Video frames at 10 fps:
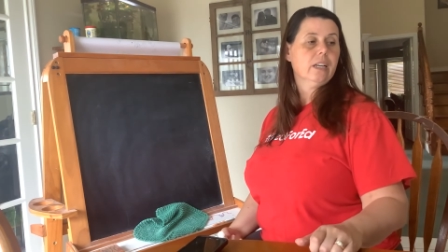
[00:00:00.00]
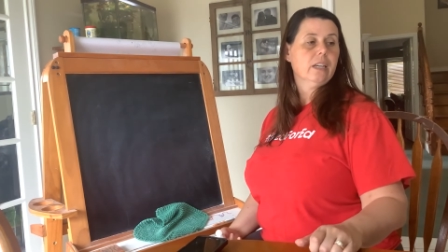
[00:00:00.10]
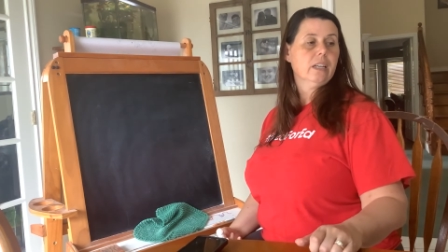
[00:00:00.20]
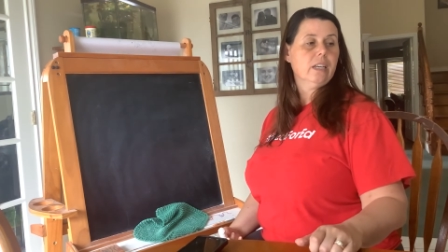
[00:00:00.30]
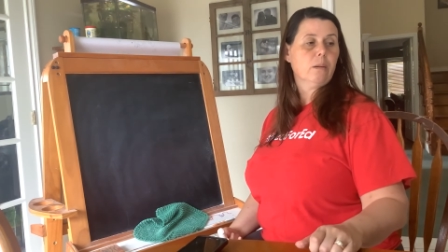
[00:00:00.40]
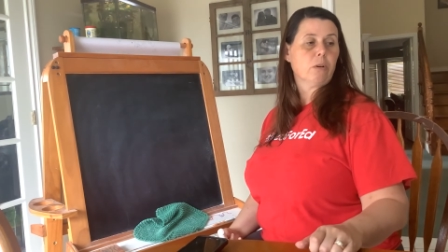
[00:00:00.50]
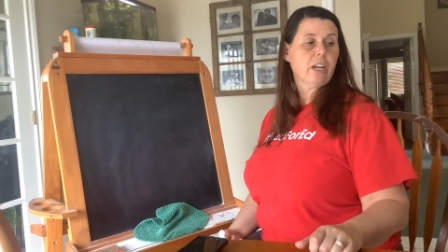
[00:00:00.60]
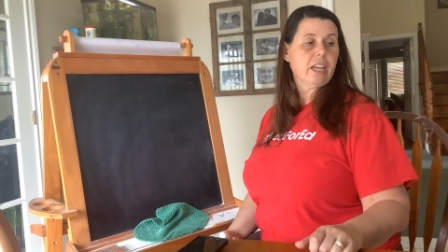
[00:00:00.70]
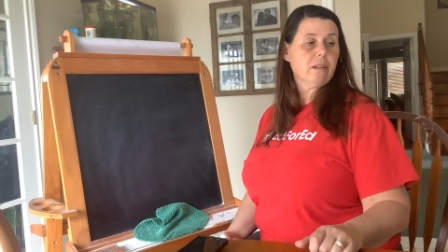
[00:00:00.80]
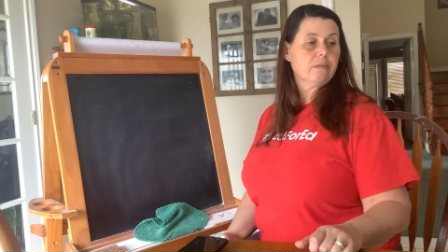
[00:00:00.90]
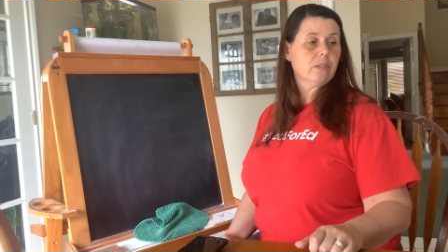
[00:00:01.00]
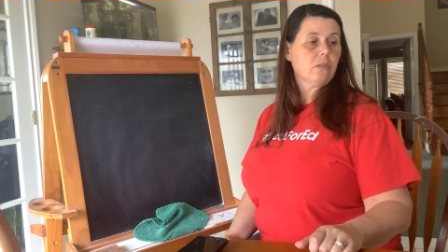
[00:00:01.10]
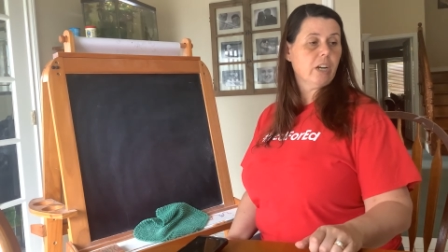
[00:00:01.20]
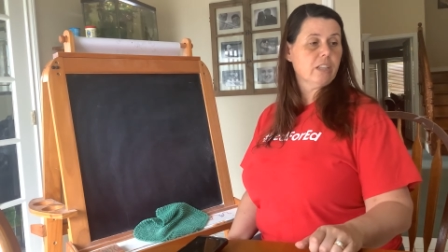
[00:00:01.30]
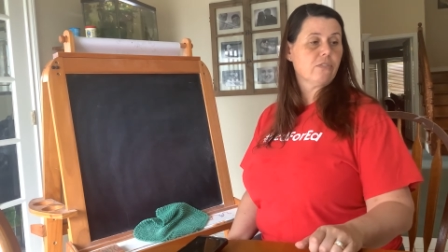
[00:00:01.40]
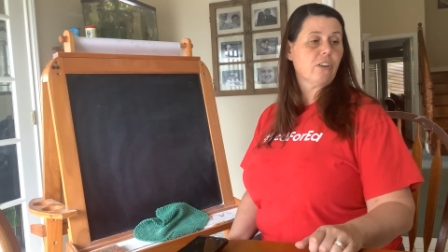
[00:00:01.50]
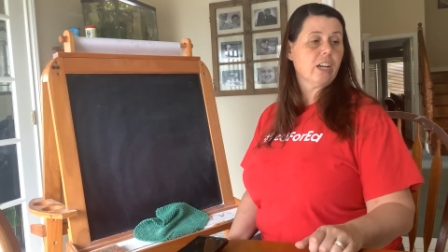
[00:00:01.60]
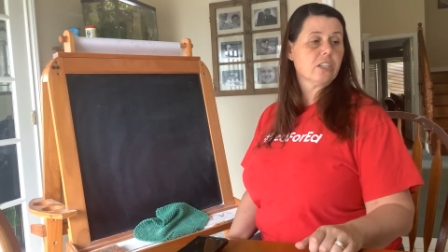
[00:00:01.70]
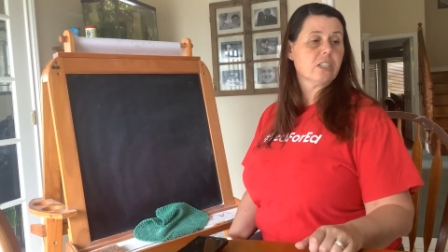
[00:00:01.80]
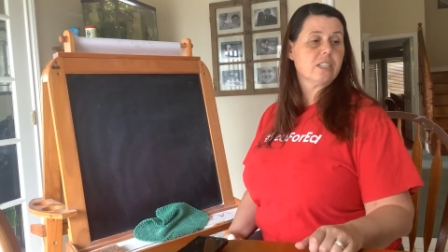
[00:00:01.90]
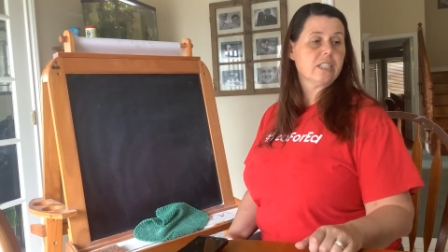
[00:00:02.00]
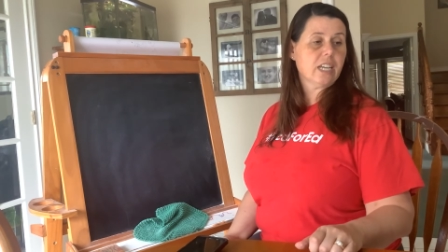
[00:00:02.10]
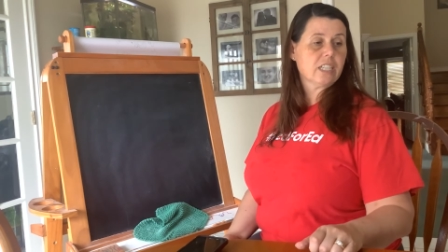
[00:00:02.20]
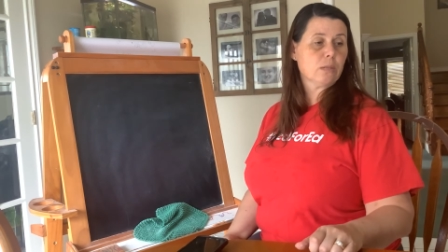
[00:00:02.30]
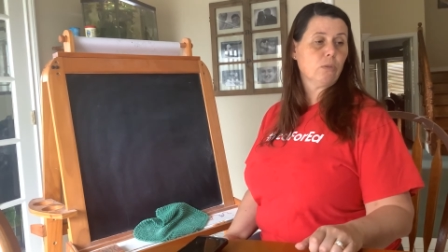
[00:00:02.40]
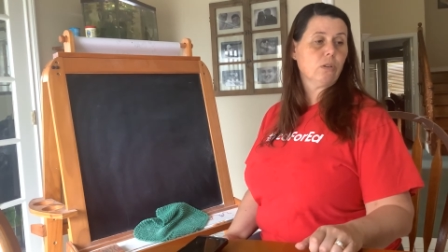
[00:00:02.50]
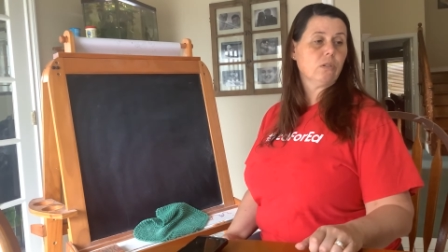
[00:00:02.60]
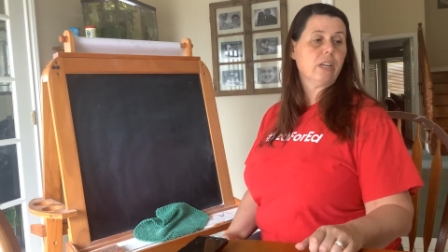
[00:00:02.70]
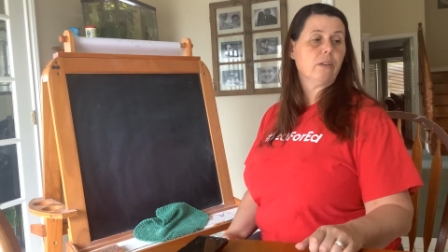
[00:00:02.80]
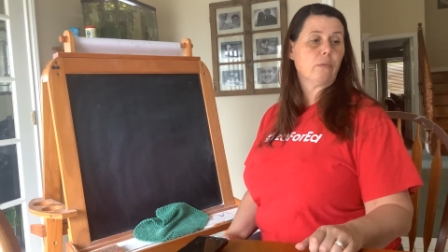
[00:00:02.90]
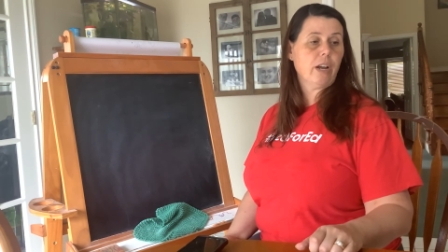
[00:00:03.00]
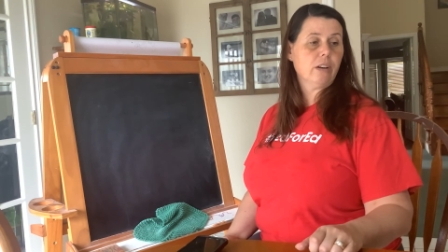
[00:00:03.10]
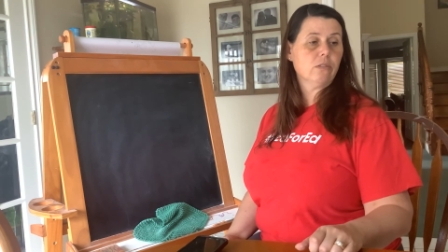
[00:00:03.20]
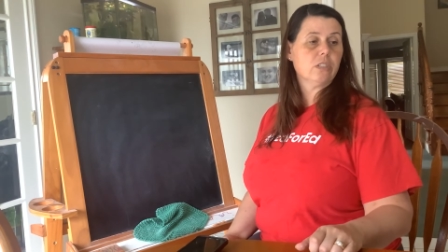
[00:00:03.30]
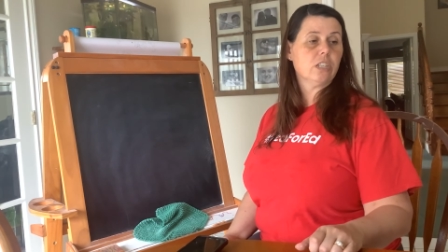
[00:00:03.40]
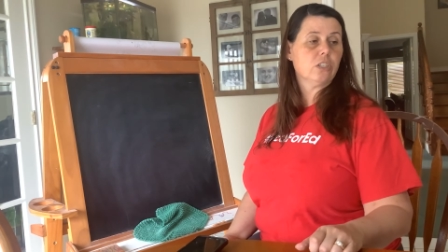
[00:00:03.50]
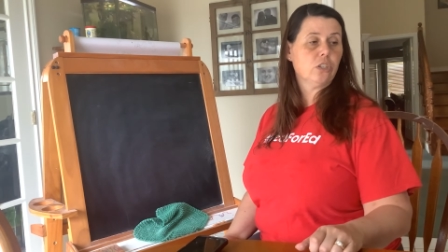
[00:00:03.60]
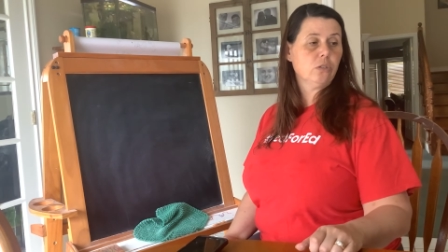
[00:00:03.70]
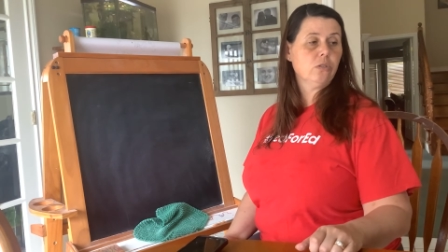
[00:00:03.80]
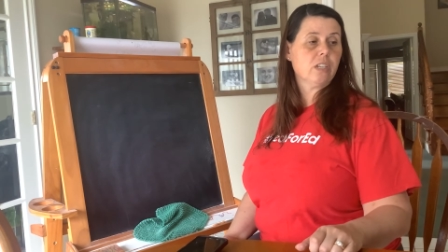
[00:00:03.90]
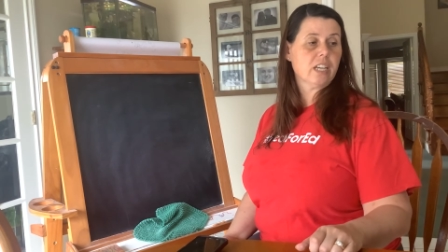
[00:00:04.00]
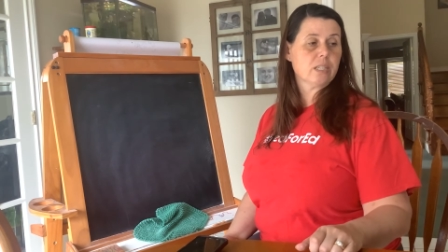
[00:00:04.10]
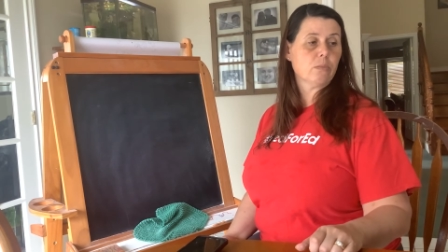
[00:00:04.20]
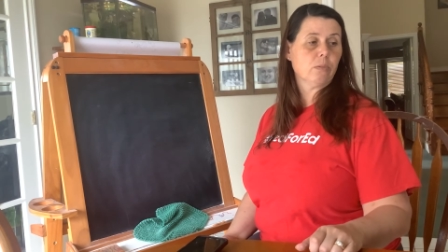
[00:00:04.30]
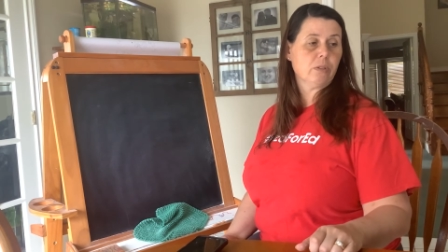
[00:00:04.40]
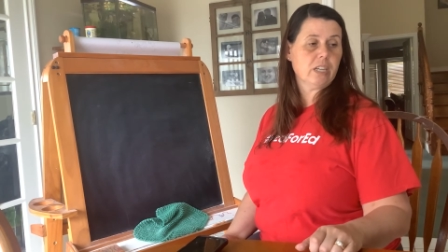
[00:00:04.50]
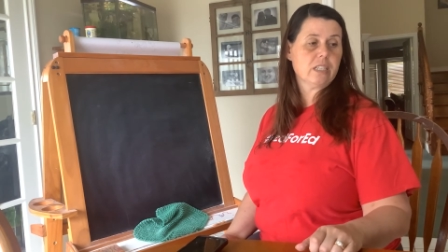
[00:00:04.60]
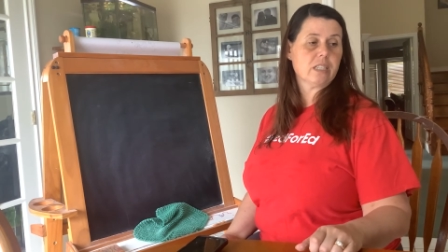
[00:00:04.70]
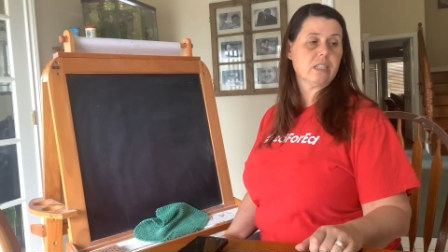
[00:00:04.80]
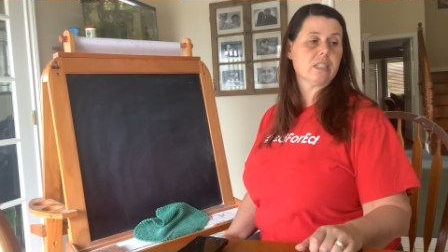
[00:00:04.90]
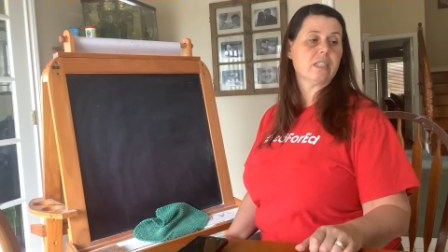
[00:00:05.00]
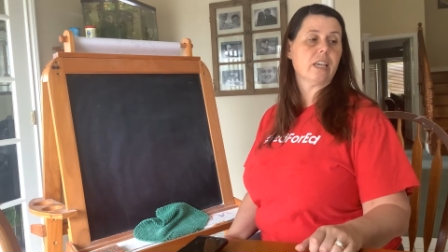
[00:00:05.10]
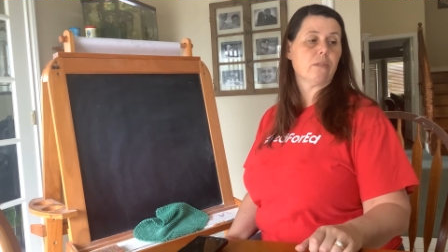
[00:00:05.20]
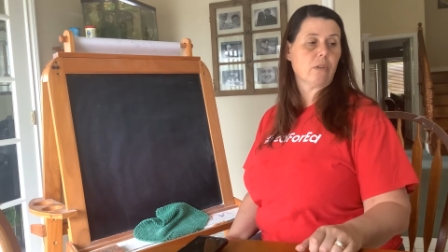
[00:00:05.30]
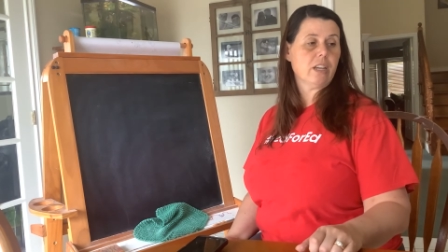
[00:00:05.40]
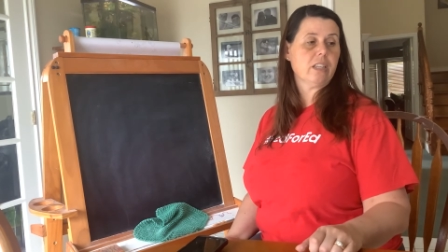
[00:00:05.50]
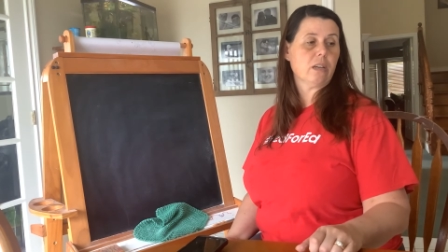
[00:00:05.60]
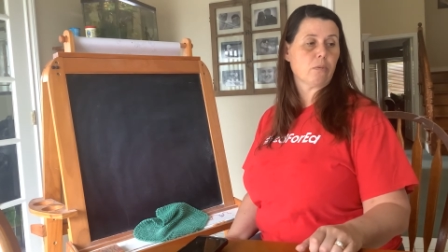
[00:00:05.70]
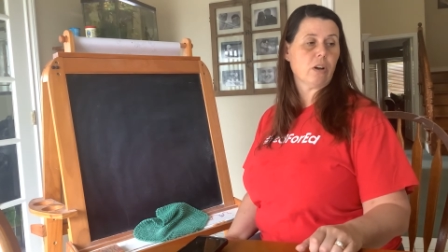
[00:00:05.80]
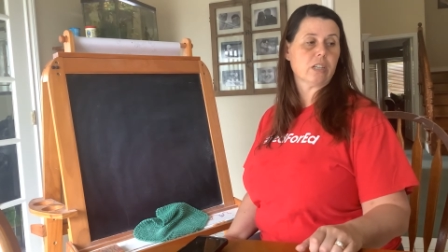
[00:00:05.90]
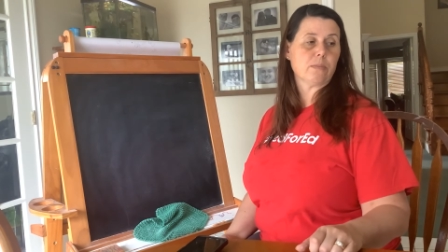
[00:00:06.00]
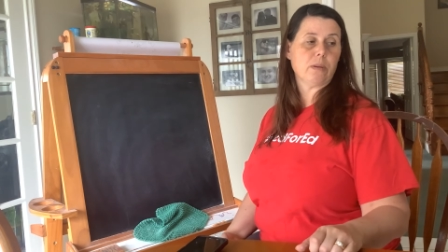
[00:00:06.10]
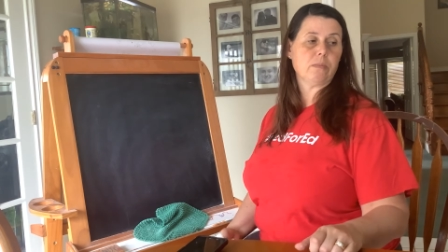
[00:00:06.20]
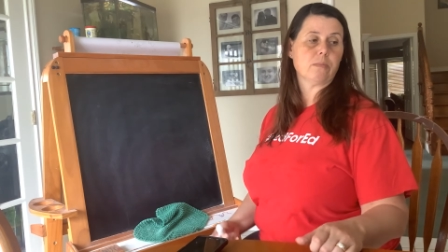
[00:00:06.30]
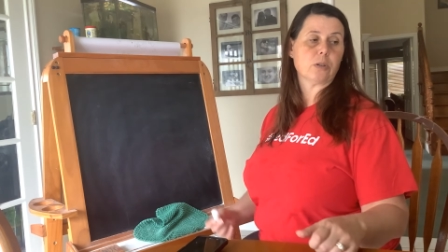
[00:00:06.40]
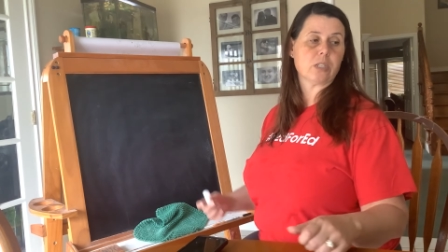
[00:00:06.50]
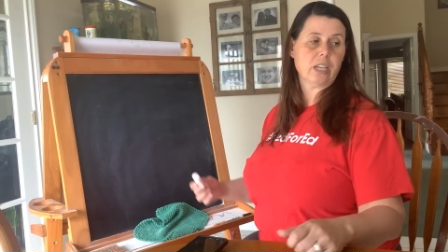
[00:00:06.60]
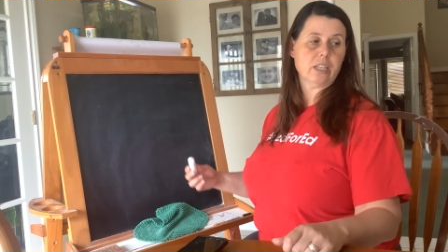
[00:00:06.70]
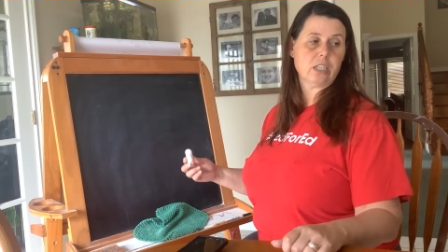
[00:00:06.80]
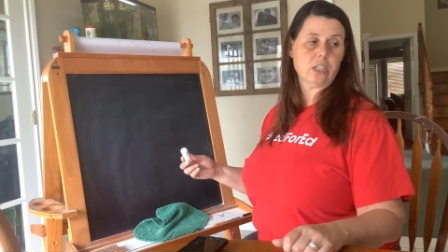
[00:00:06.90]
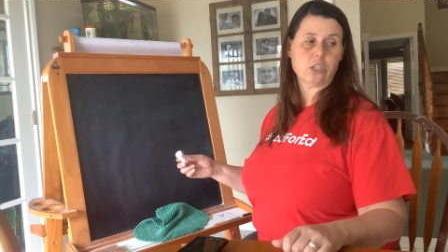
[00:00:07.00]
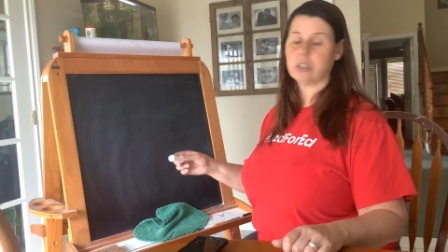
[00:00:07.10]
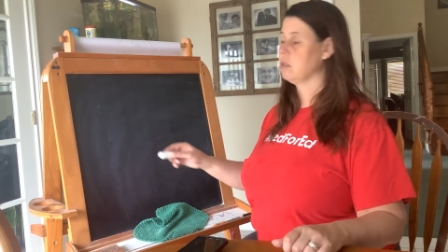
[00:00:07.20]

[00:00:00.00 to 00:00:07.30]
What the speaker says: Number 8, write the fraction as a decimal and round to 2 decimal places, then write the approximate percentage.